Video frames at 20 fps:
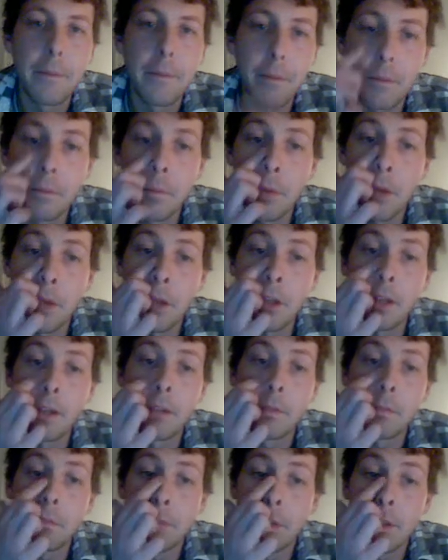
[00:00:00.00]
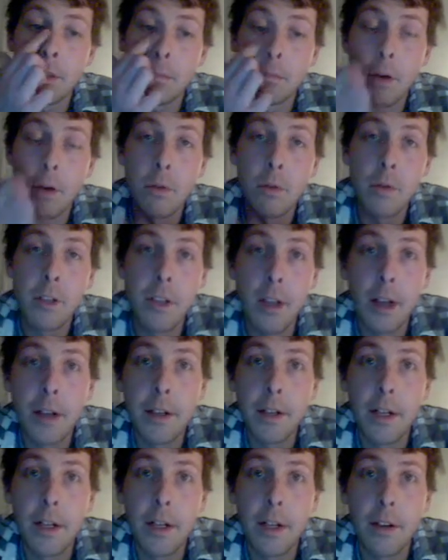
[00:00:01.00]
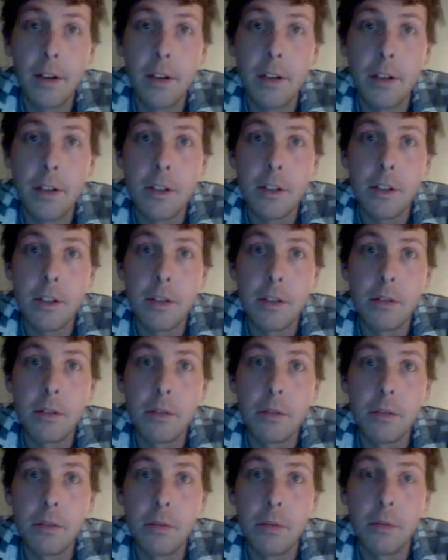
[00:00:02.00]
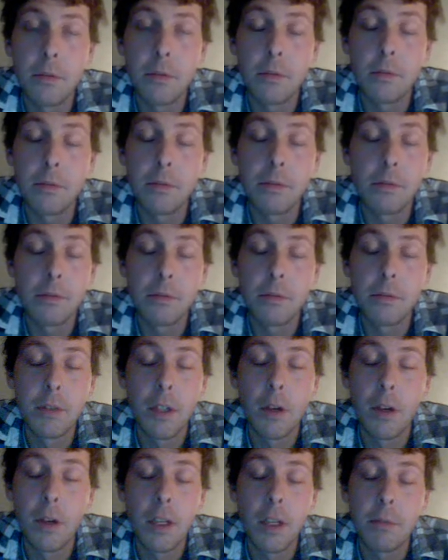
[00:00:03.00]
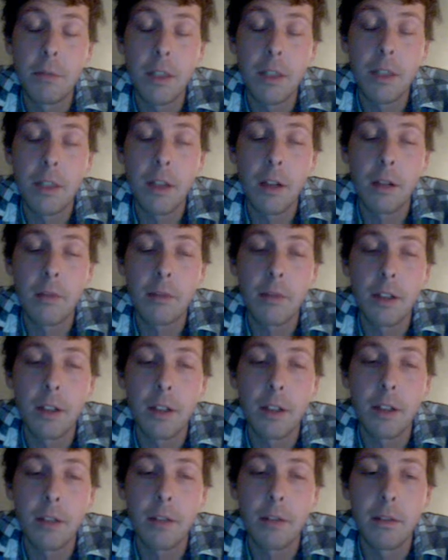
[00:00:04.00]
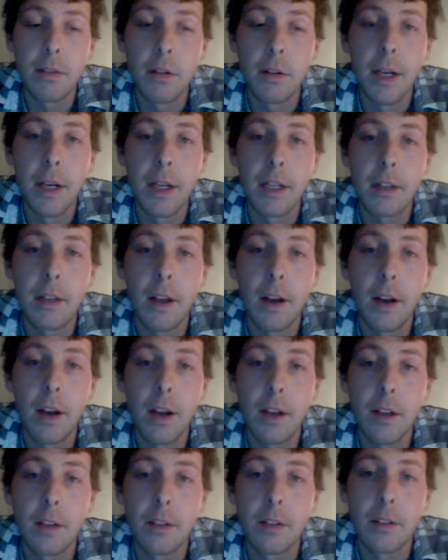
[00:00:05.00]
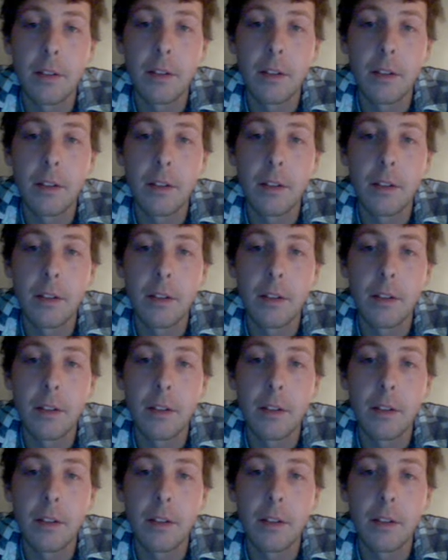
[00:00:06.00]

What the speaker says: put some posts on here and just to give myself a way to talk and